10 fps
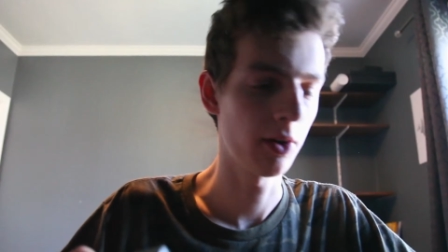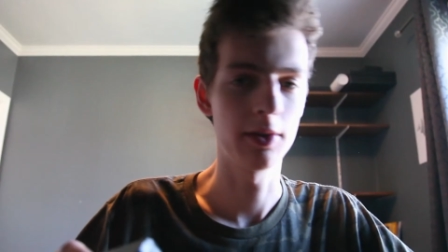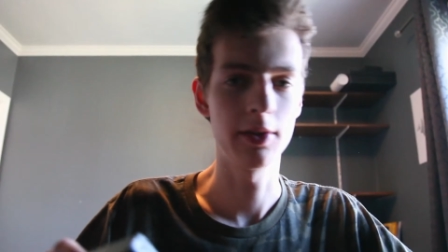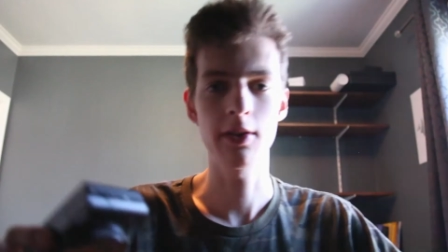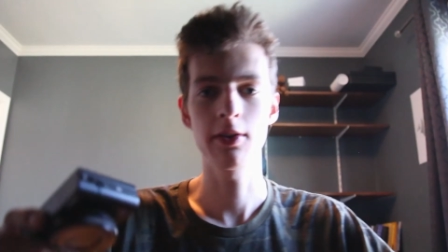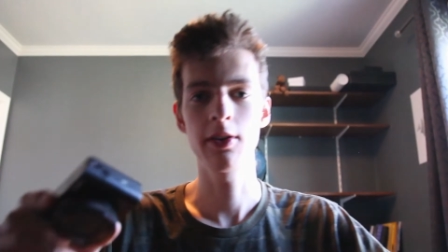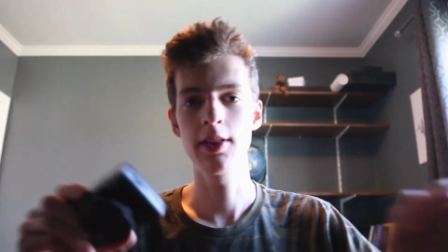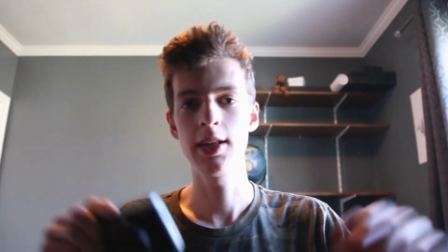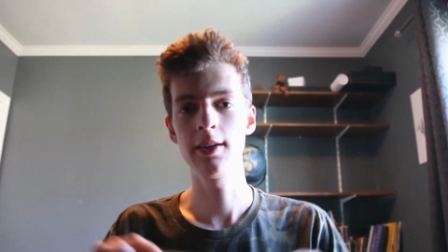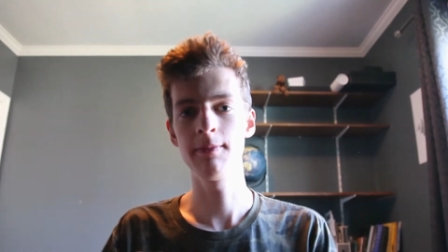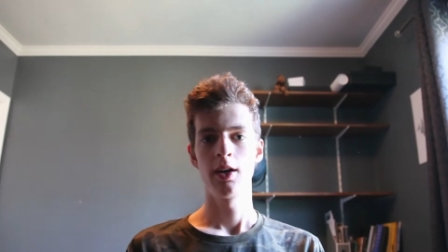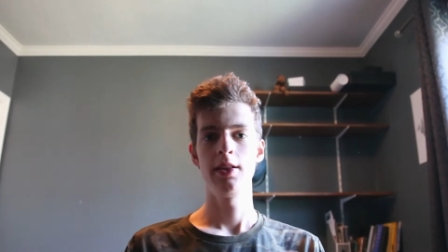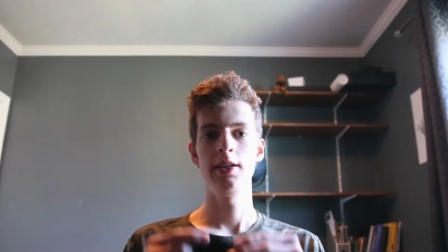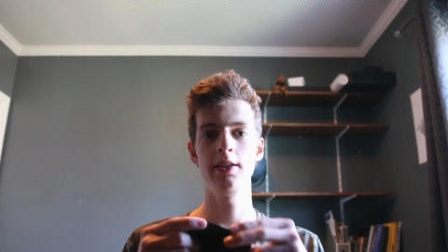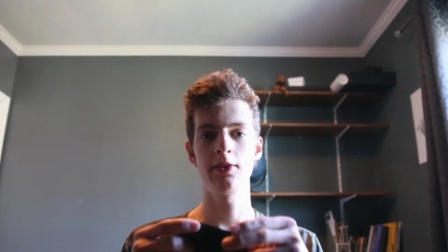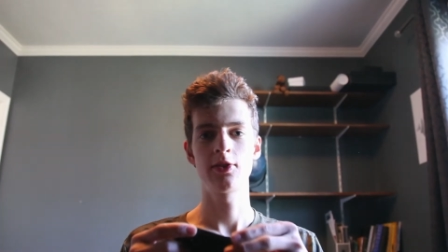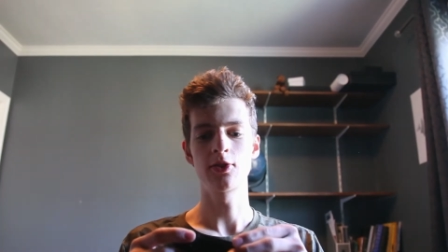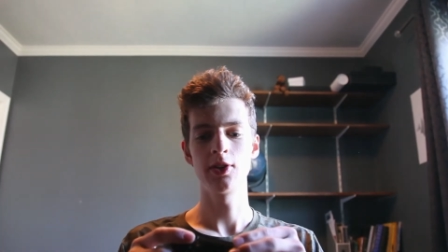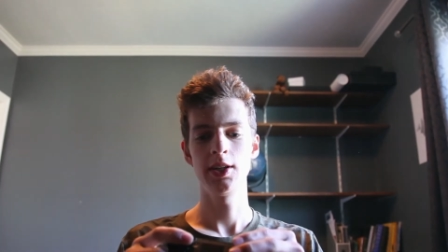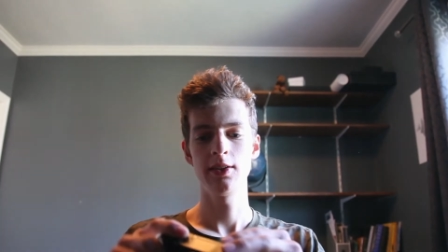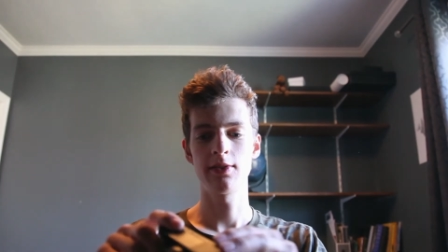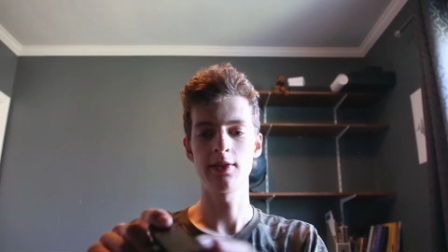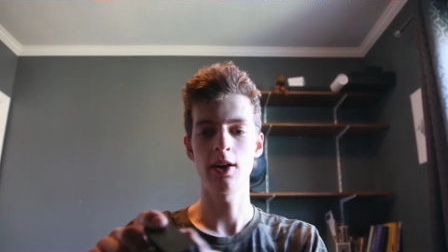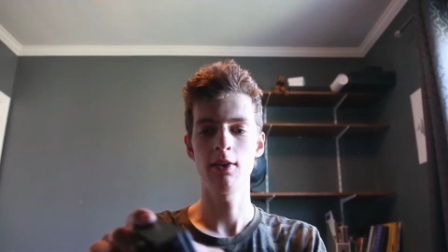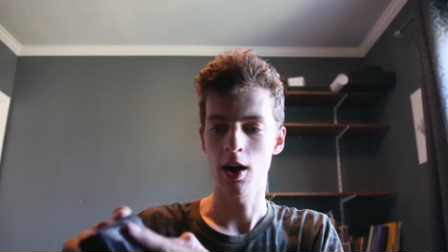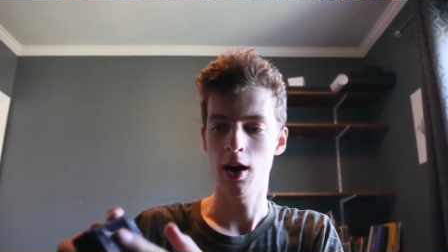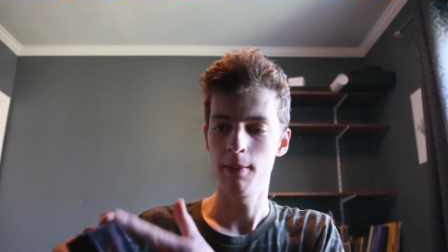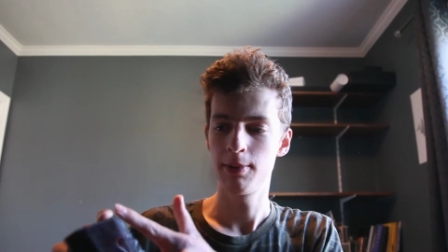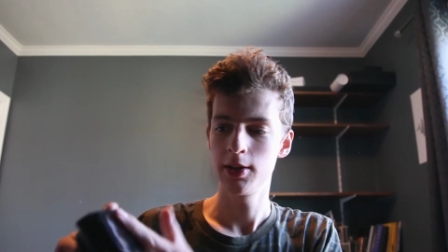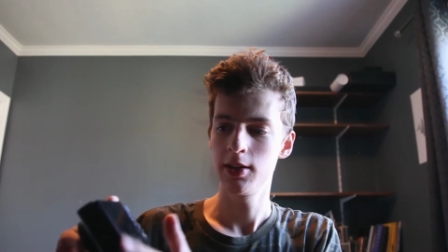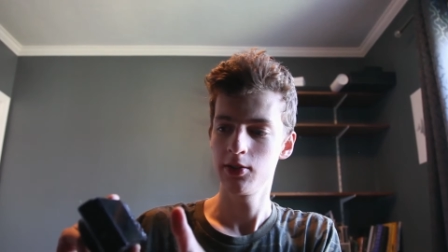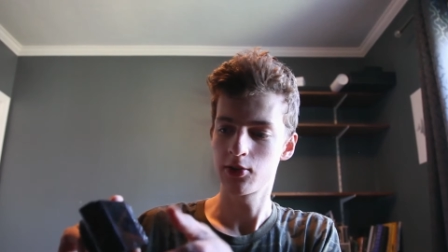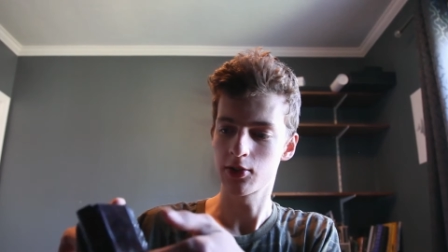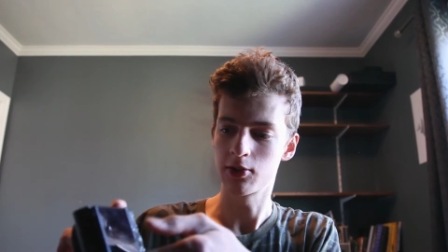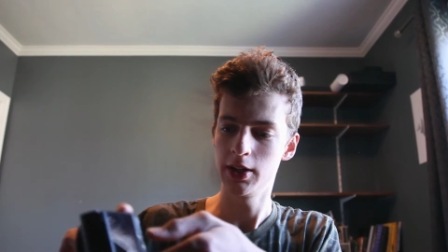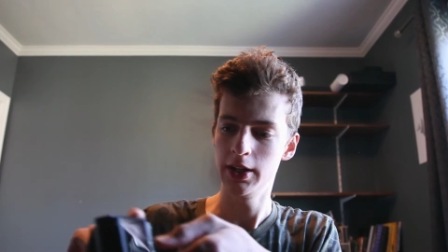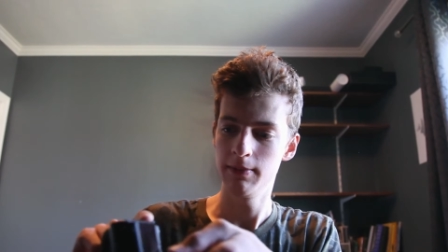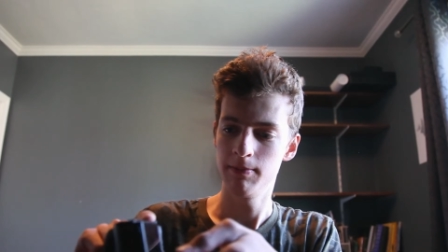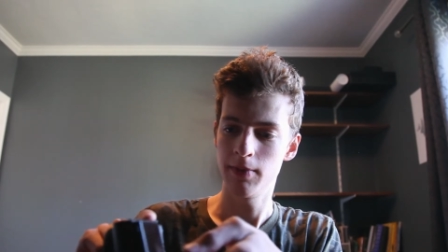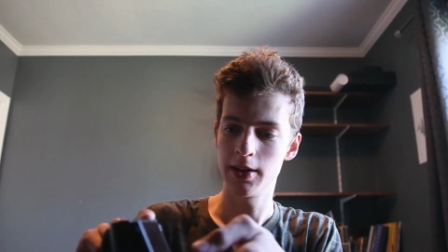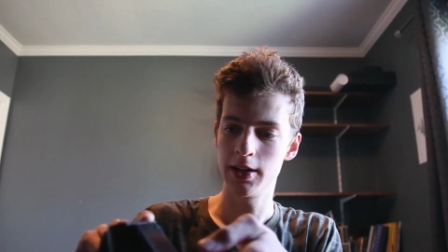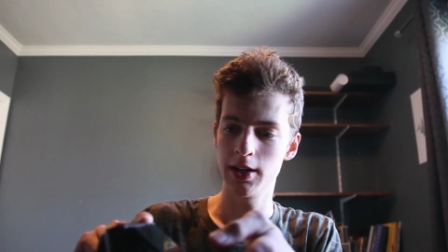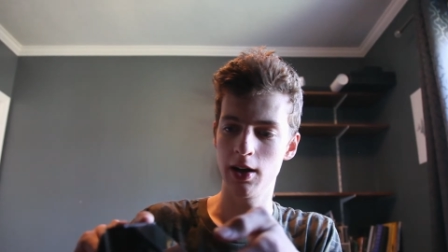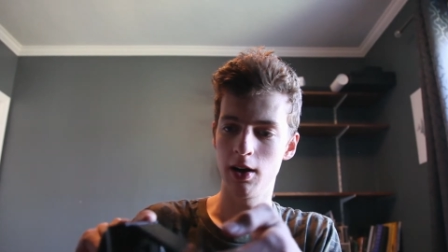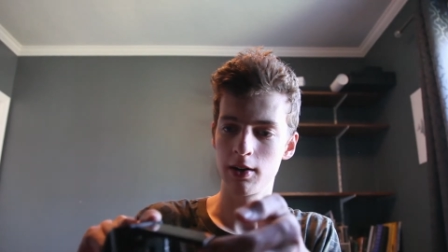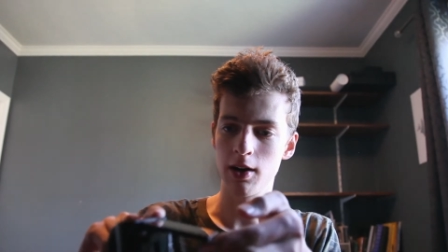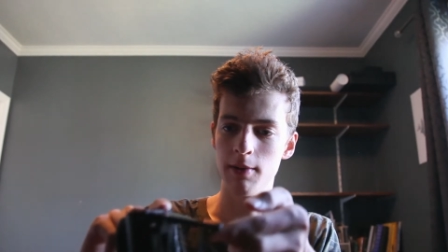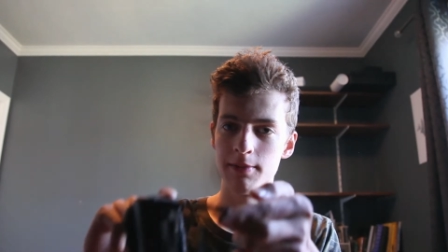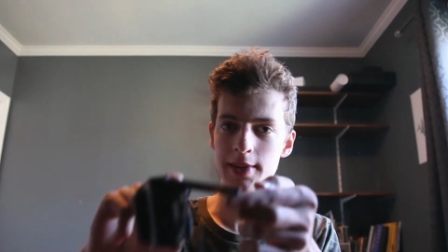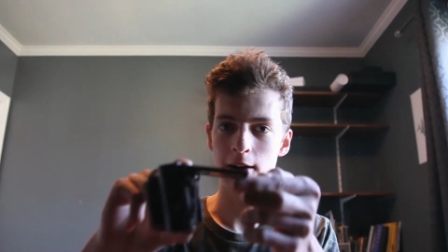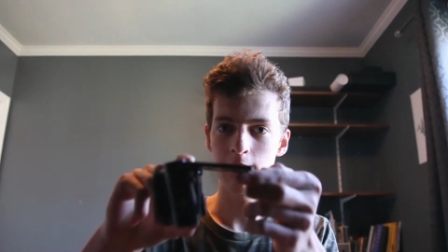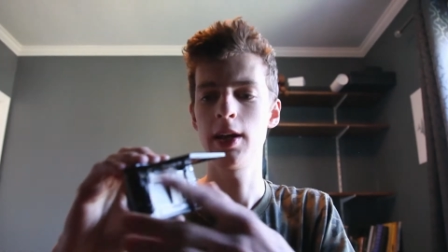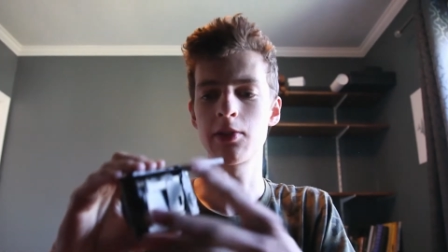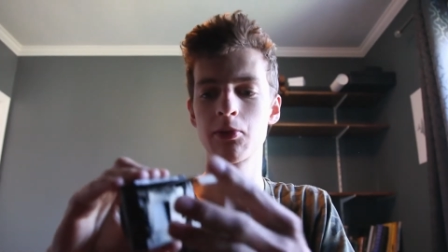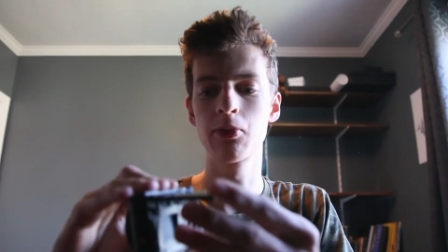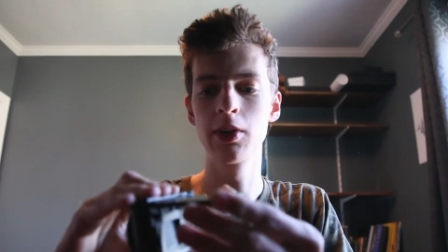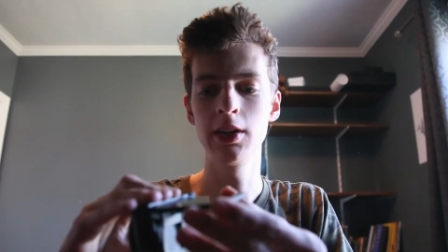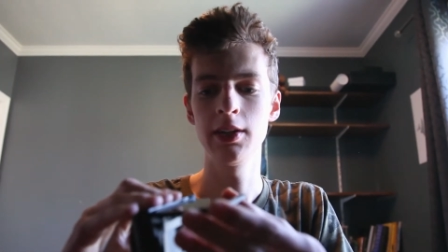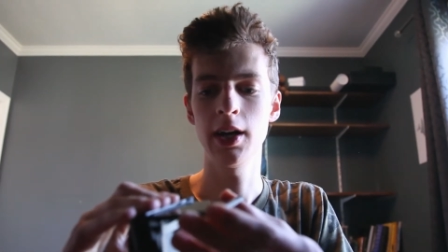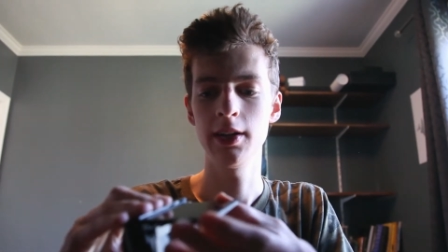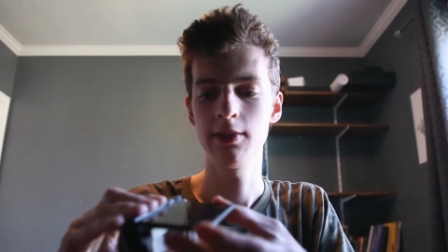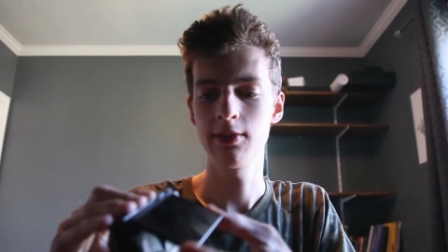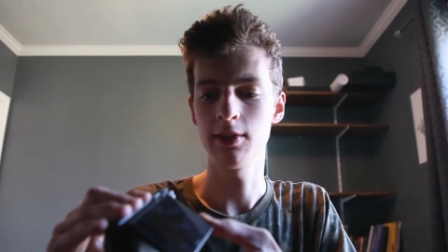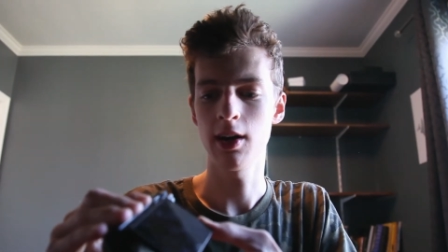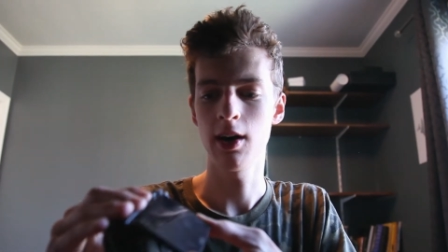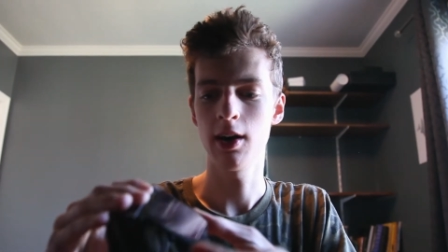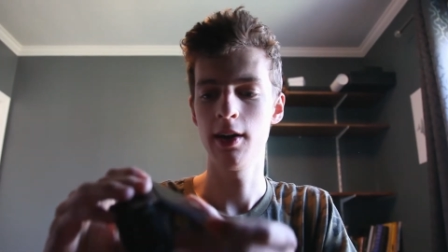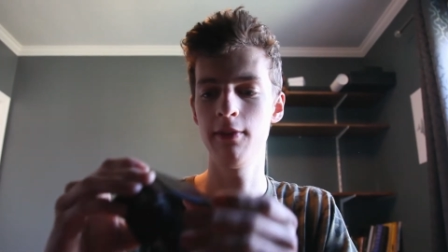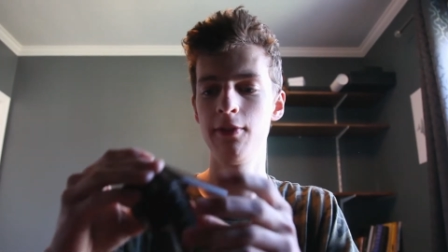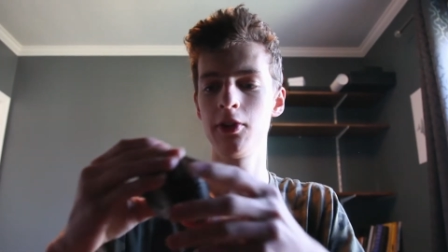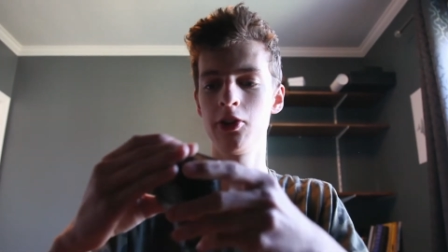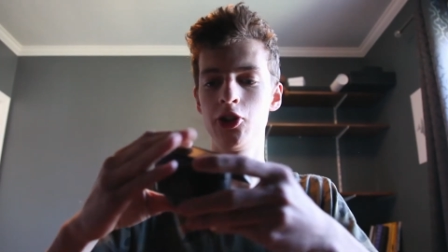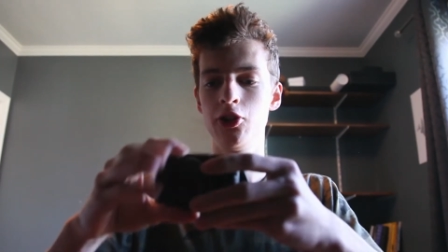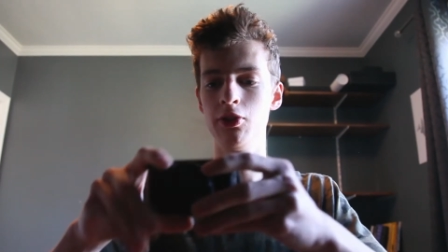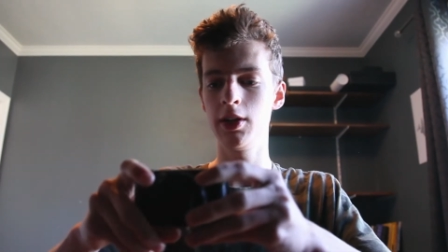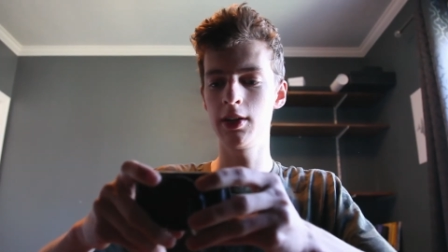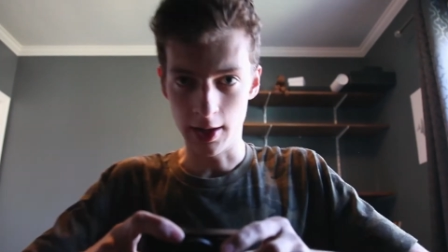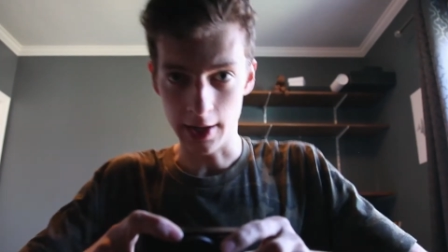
another good thing, the screen itself. Pretty nice screen, and then it comes out. That's really nice. If you're shooting like